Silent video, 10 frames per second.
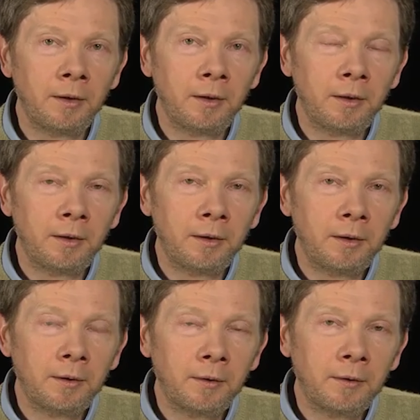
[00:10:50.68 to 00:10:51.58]

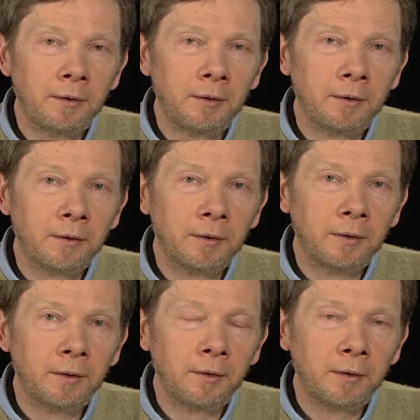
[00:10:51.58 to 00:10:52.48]

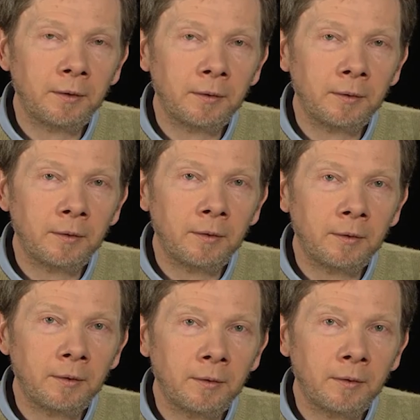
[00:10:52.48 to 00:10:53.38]

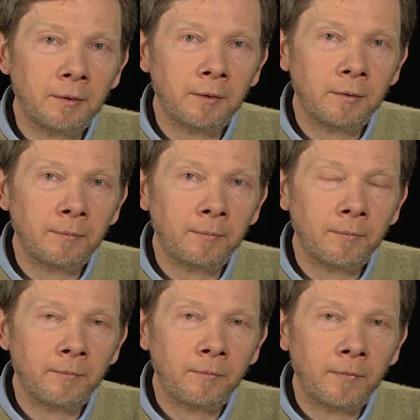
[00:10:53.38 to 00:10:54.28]

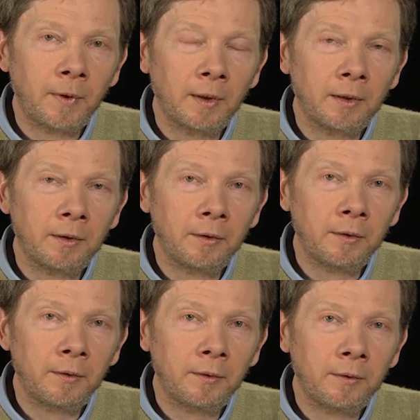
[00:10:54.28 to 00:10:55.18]

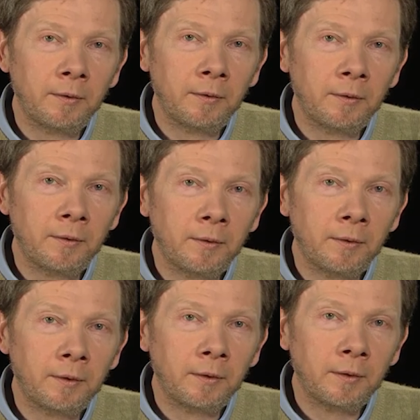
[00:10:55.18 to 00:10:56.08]
Nobody speaks.